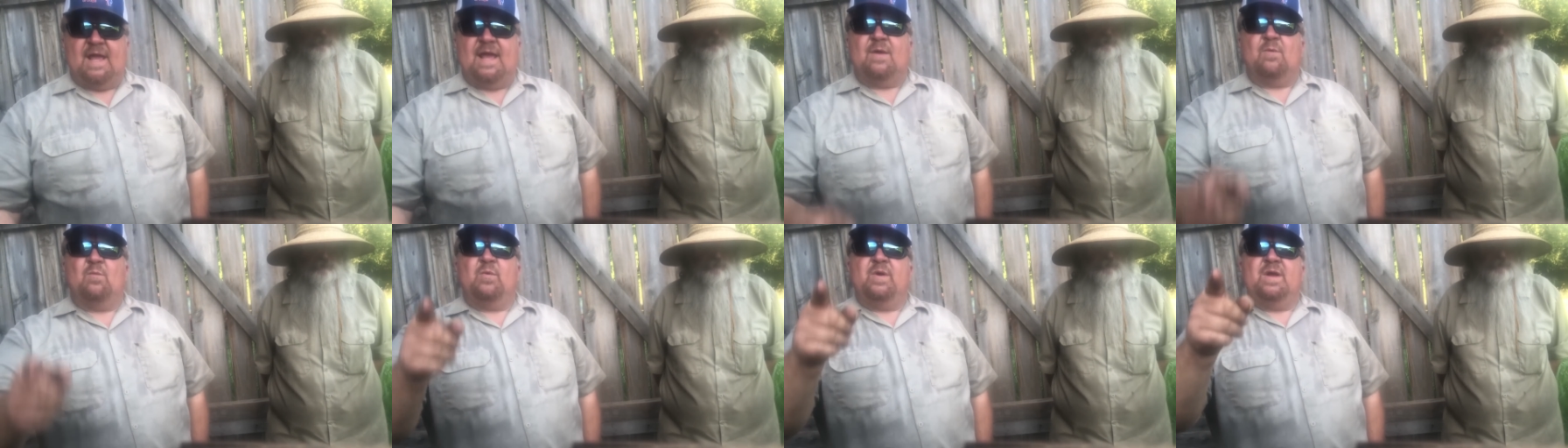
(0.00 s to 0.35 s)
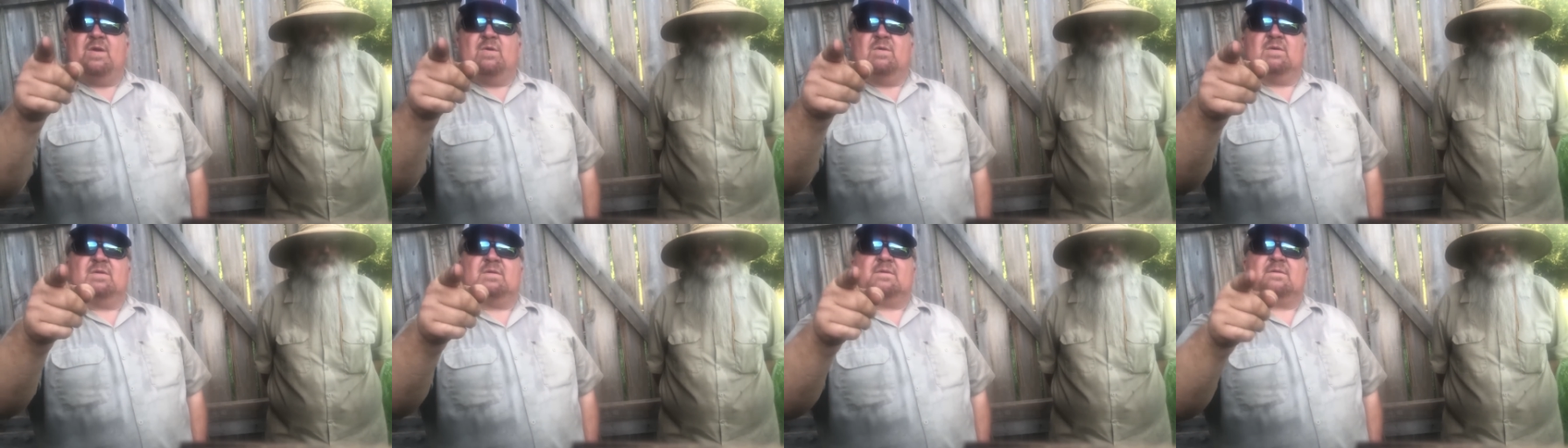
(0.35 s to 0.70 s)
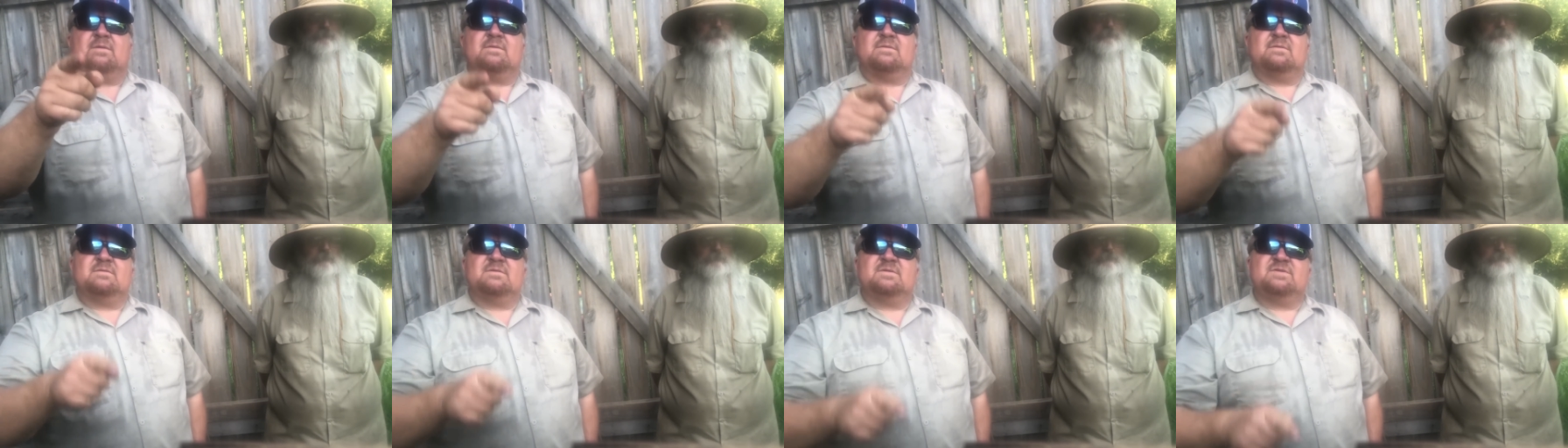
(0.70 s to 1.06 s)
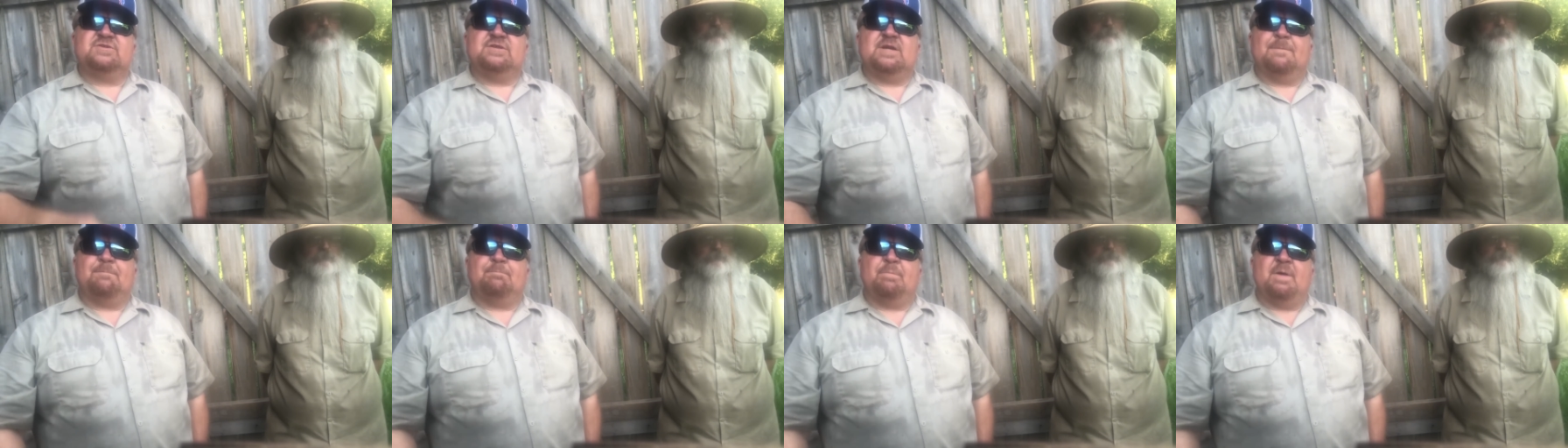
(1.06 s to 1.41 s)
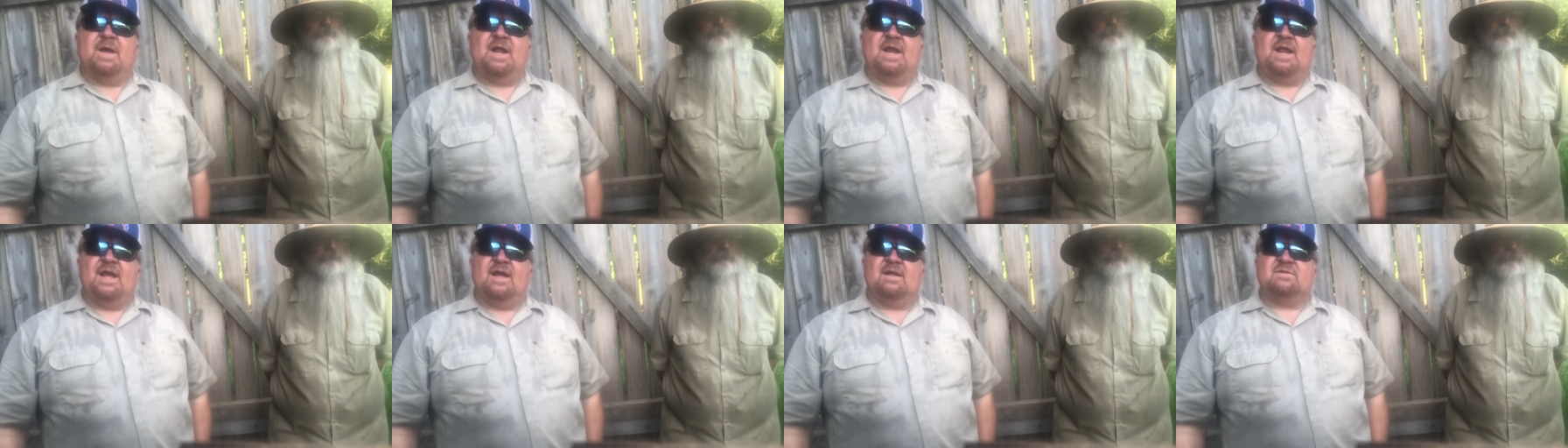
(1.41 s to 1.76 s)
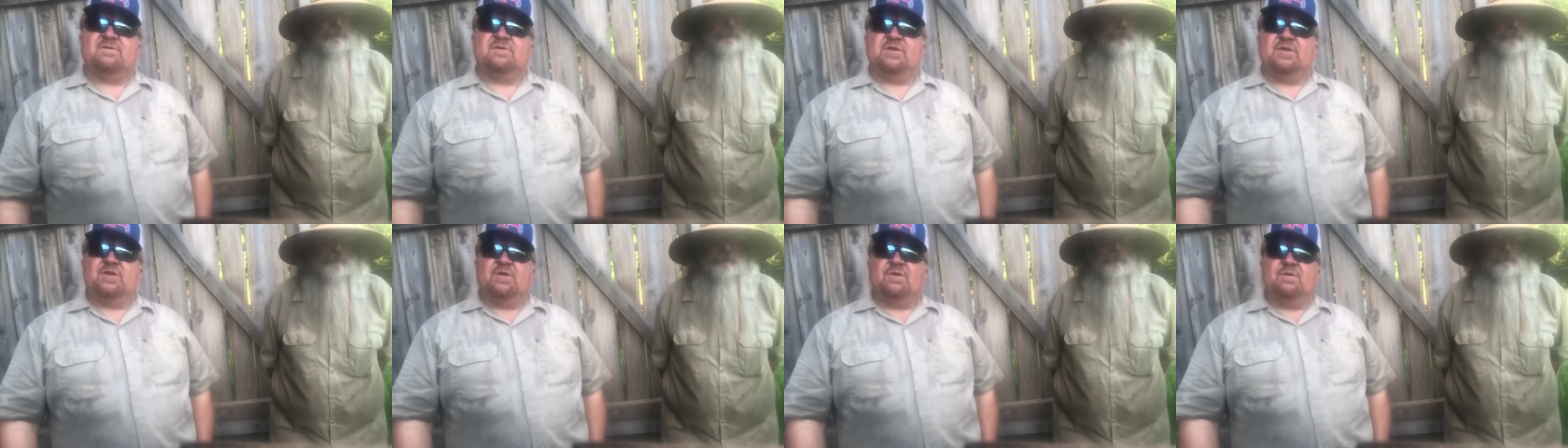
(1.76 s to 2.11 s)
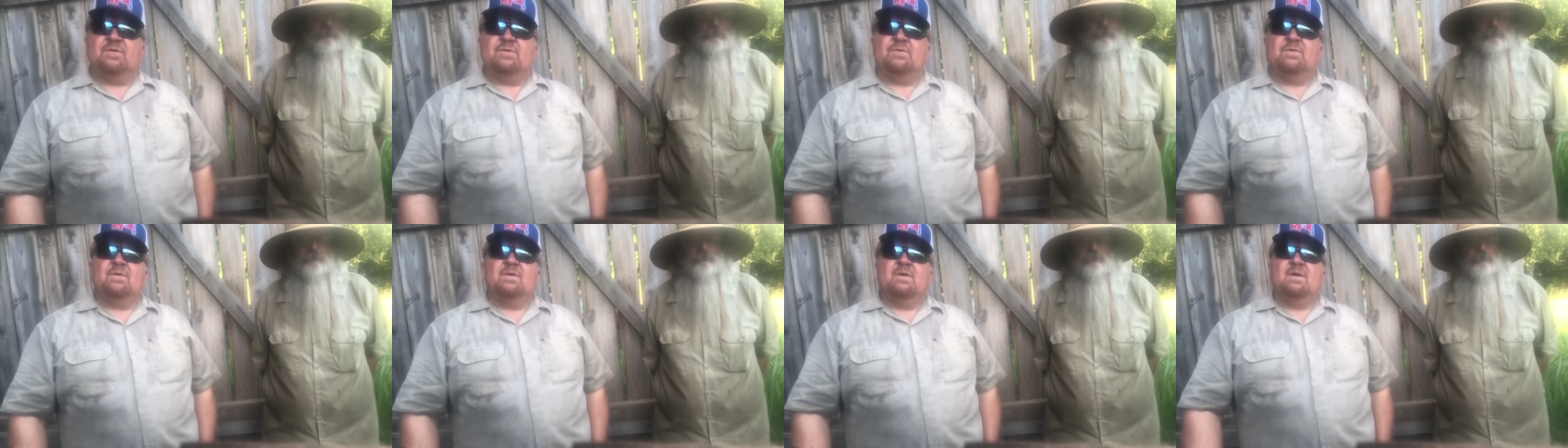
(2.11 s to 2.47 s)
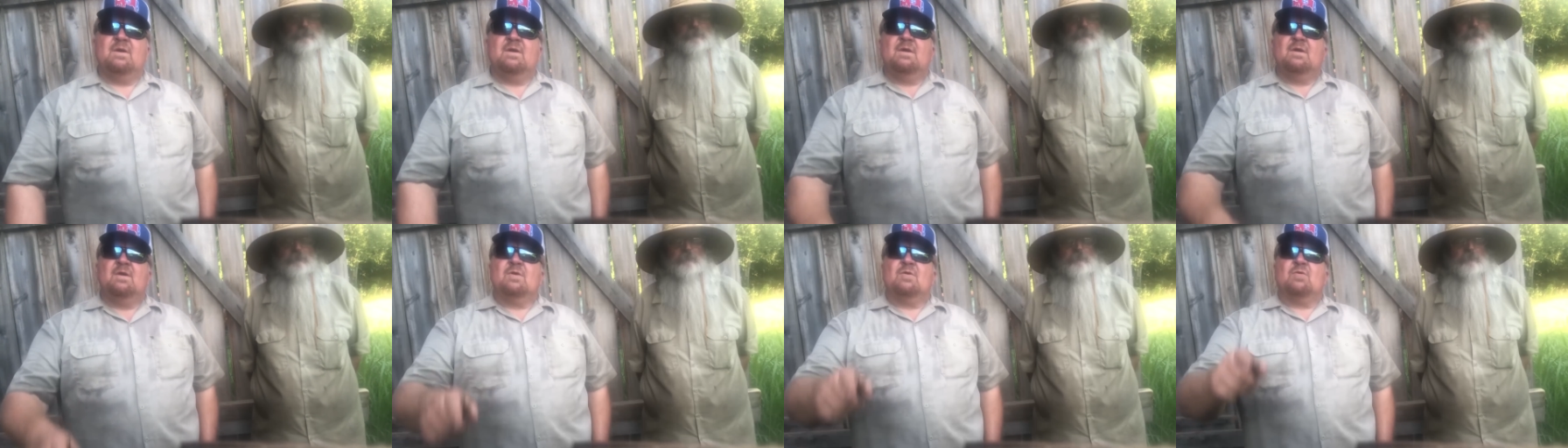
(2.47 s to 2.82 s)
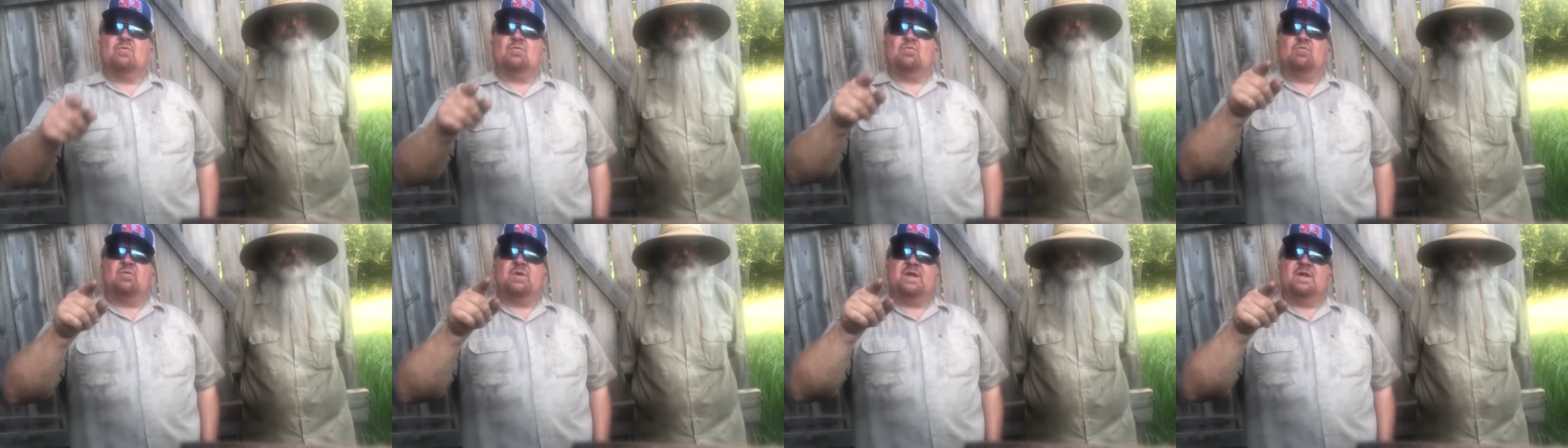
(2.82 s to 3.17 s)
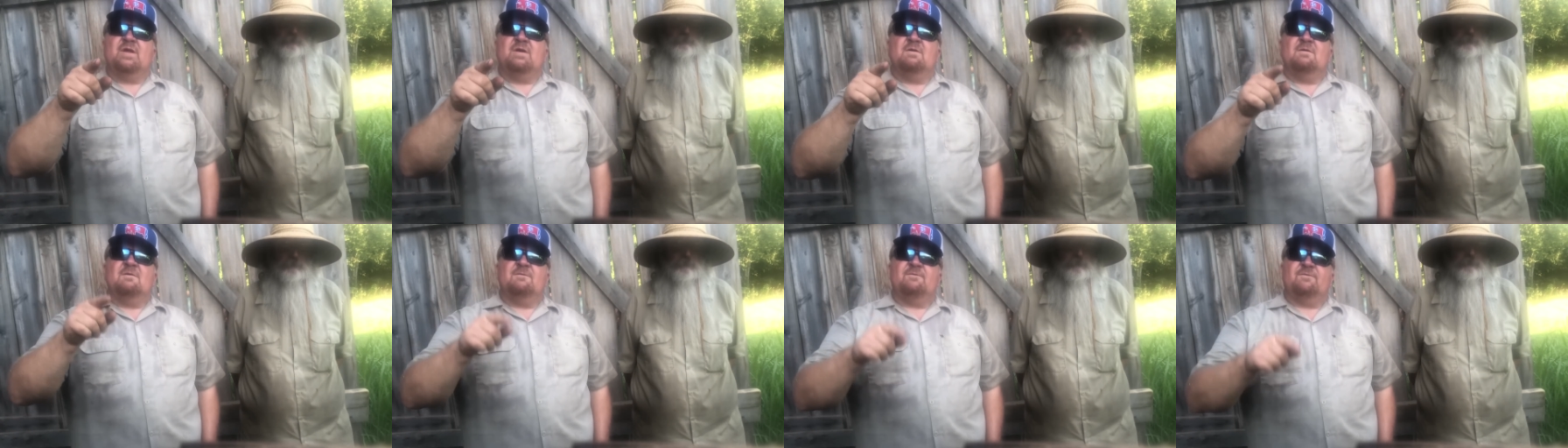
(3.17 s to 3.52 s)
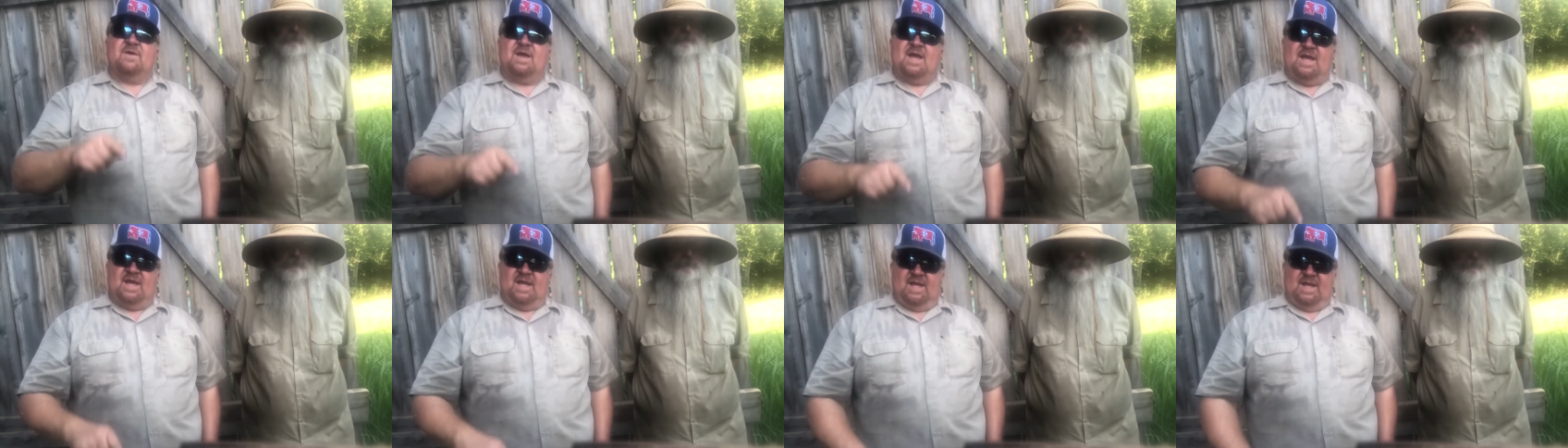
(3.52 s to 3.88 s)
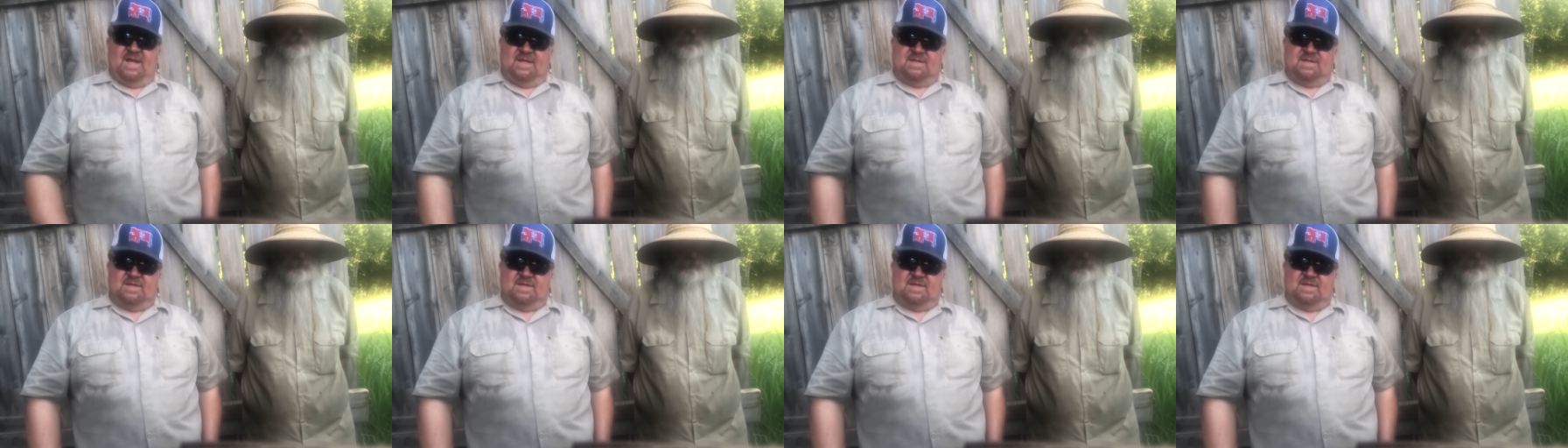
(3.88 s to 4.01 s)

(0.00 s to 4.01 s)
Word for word: And we will ship that out to you real fast.